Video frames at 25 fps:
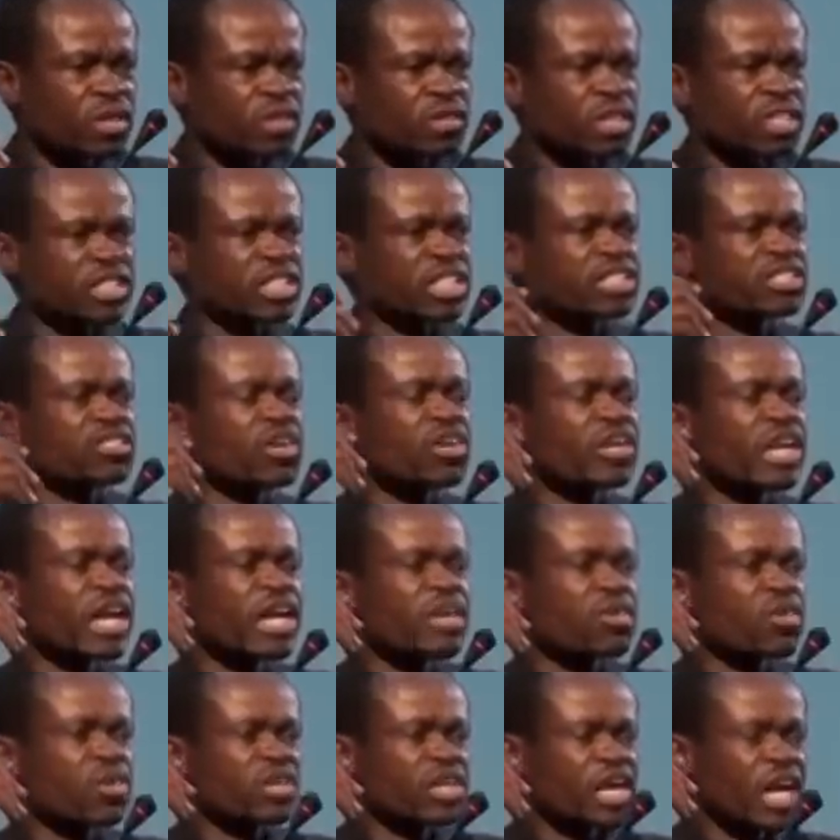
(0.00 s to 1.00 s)
This is not
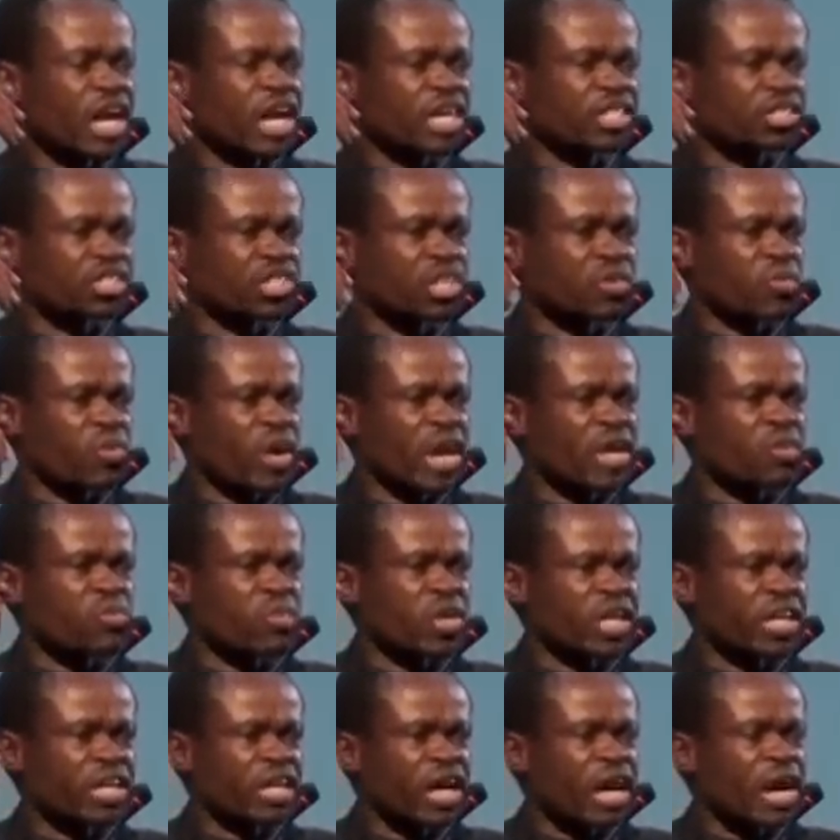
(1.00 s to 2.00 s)
an occasion when
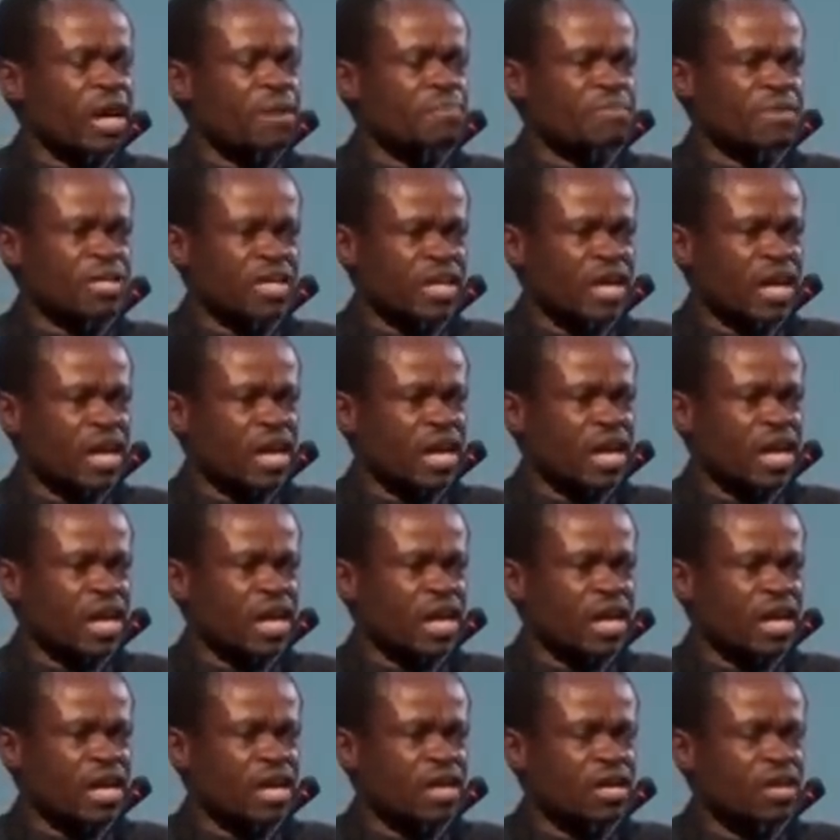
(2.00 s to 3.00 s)
we come
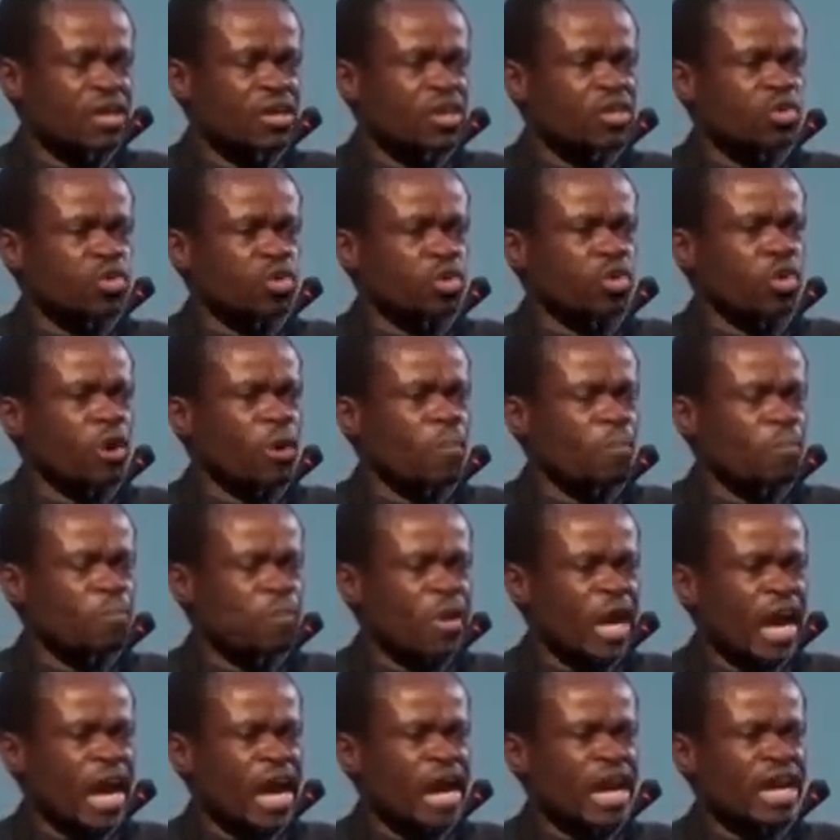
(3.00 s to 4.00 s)
here to
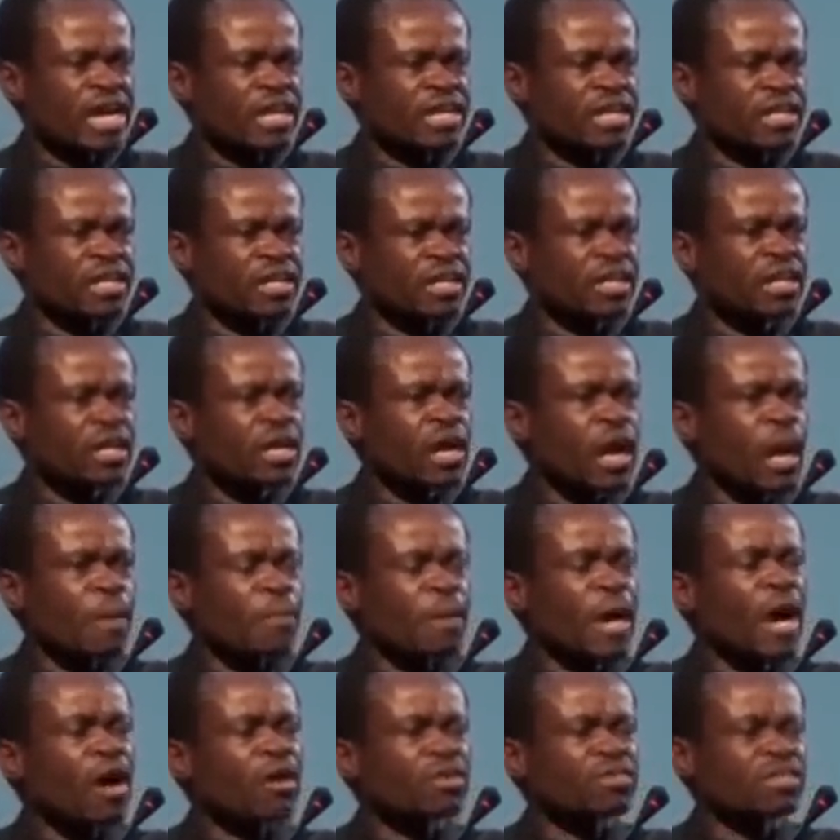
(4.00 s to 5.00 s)
complain
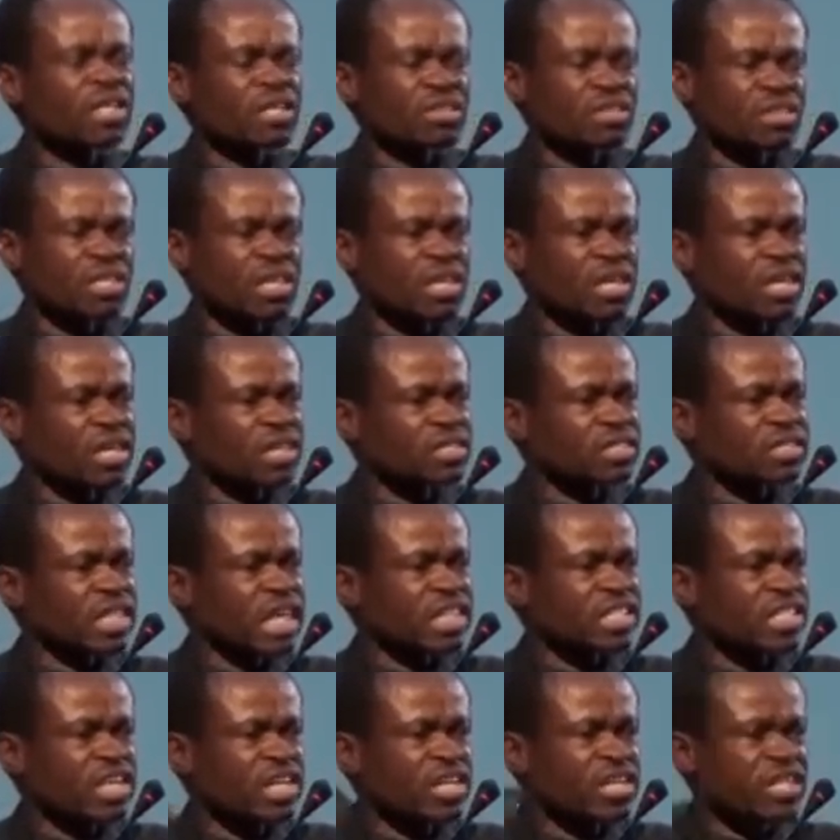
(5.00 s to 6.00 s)
about the things
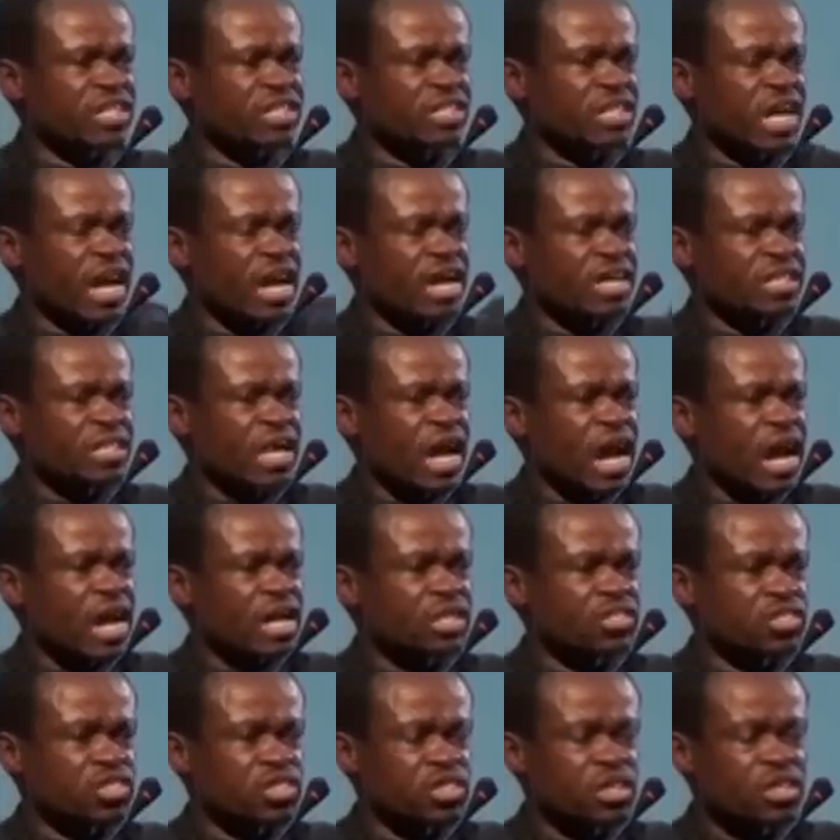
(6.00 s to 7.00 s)
that irritate
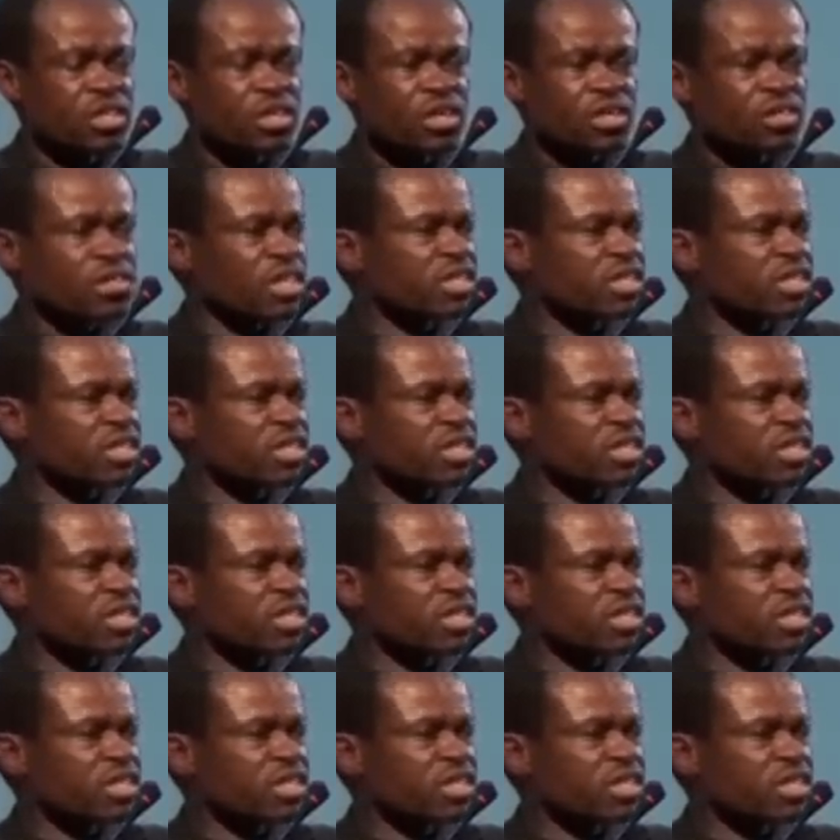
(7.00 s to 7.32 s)
us.